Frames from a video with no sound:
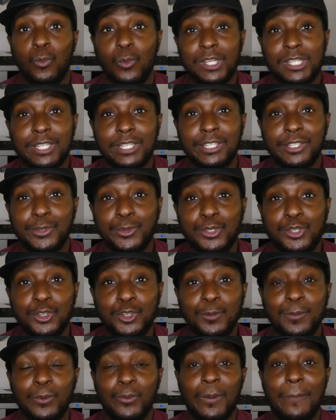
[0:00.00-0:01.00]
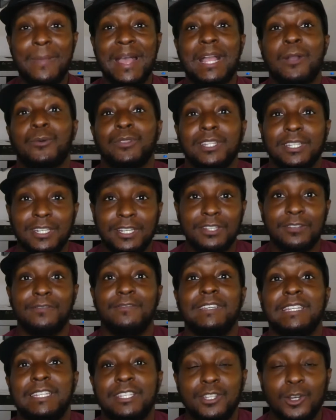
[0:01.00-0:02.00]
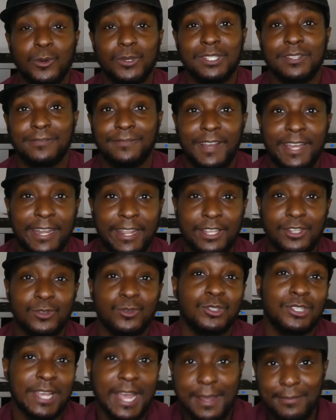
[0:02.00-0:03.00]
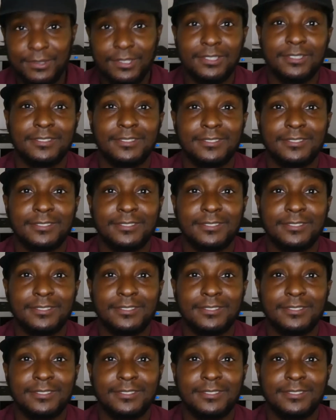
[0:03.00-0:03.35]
What's good, YouTube? And we're back with another video. It's the financial chapter.